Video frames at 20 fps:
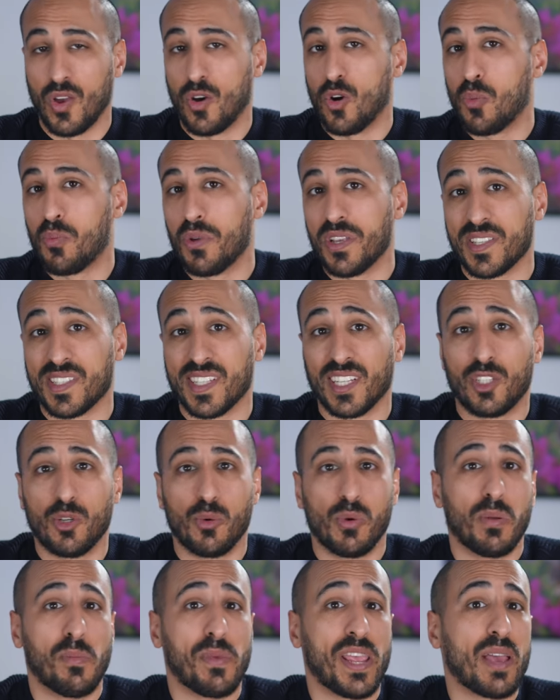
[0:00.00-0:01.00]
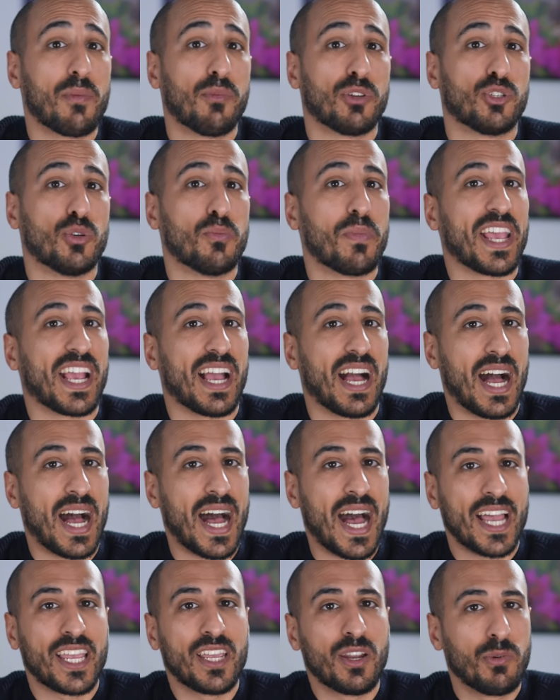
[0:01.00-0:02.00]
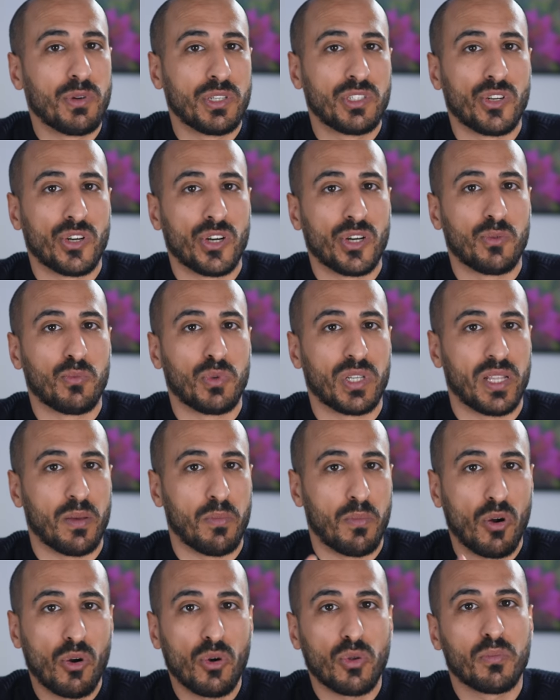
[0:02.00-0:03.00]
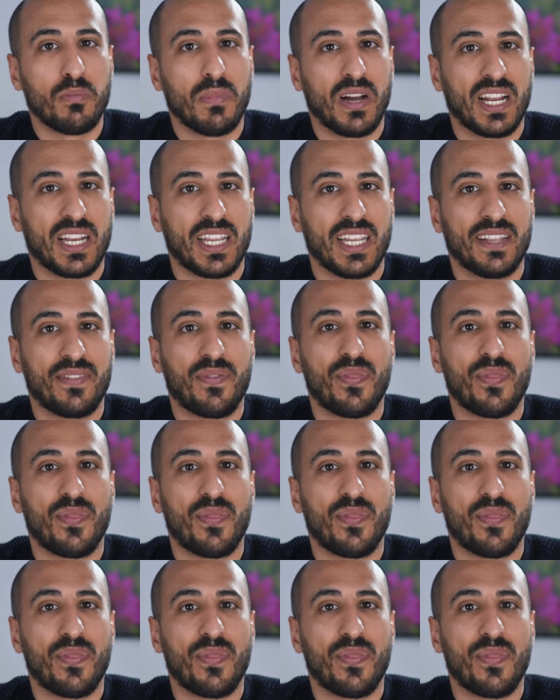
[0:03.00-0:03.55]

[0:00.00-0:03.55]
The hope is that you will be able to make a higher return with the borrowed money